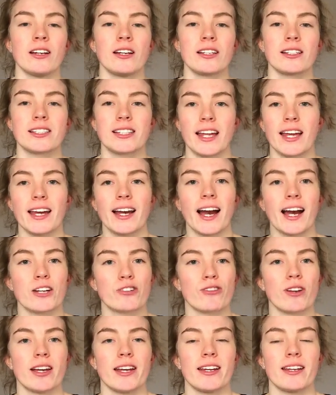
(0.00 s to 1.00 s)
staying
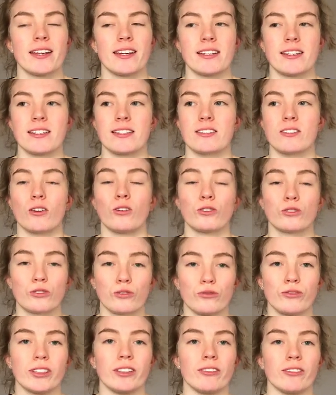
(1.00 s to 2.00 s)
hydrated is also
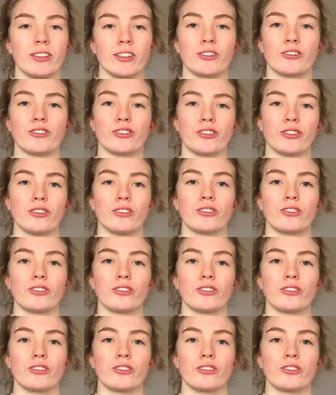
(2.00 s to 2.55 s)
really, really crucial.